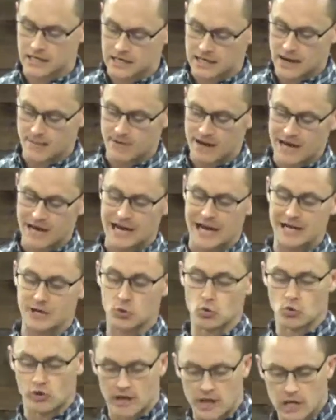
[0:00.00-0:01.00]

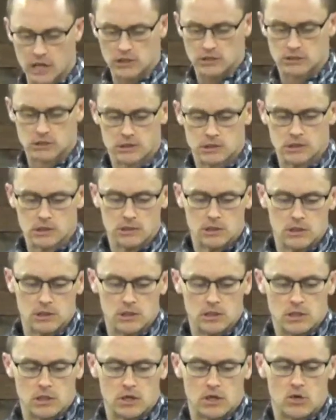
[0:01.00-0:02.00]
cabalgadura,
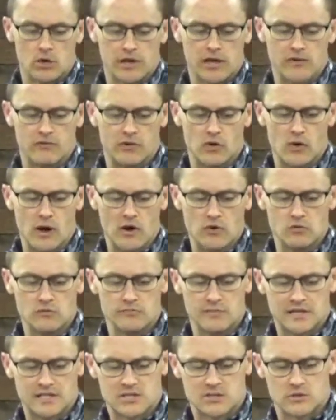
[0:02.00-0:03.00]
lo llevó a
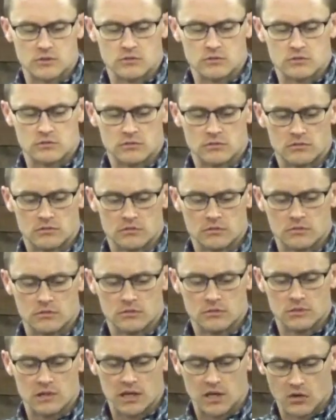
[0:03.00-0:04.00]
un mesón
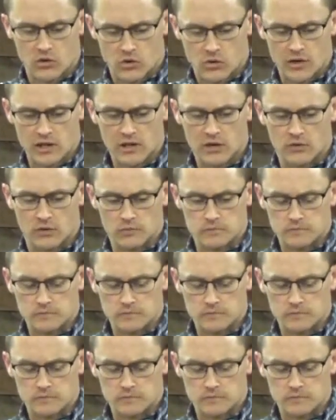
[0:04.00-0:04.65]
y lo cuidó.